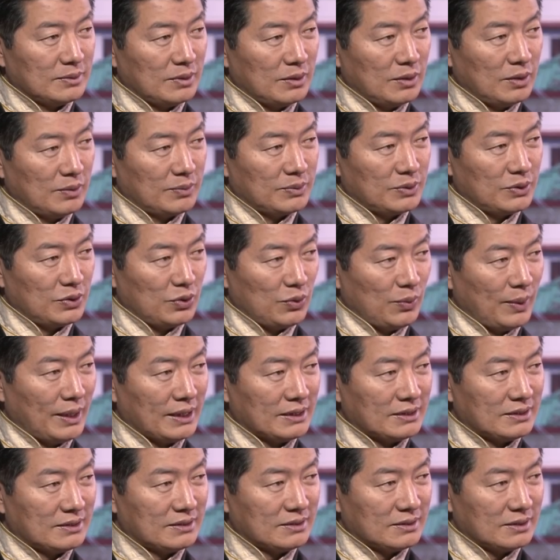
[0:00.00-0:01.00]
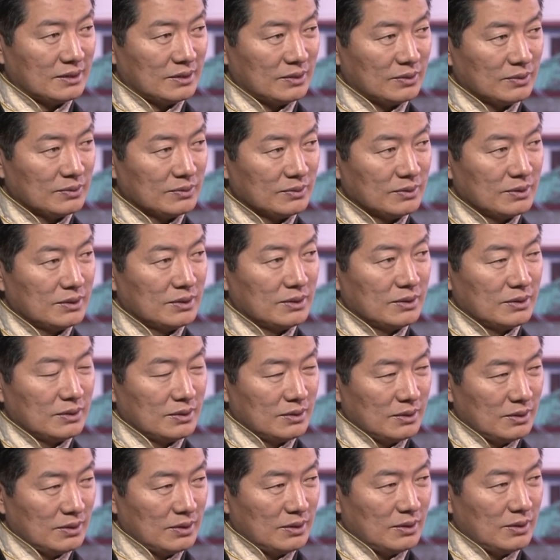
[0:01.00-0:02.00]
of the US,
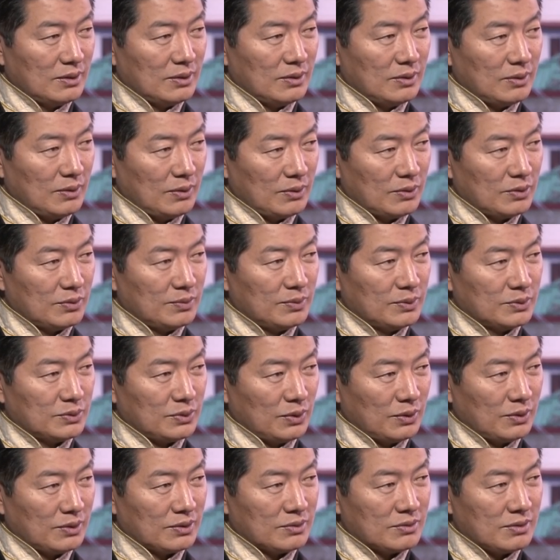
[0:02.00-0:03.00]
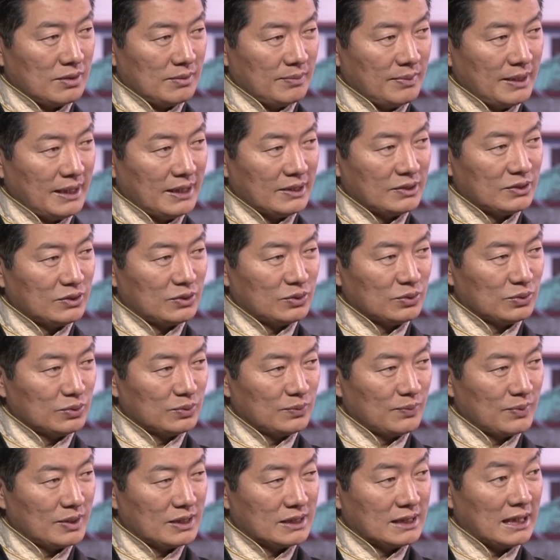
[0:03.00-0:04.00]
Honorable Donald Trump, has
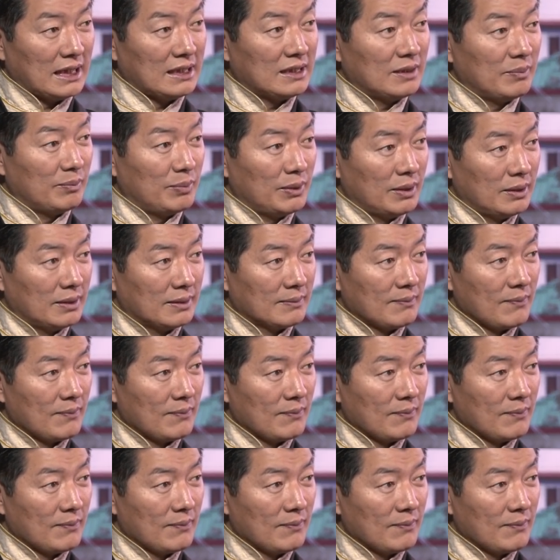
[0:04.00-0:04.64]
to sign the bill.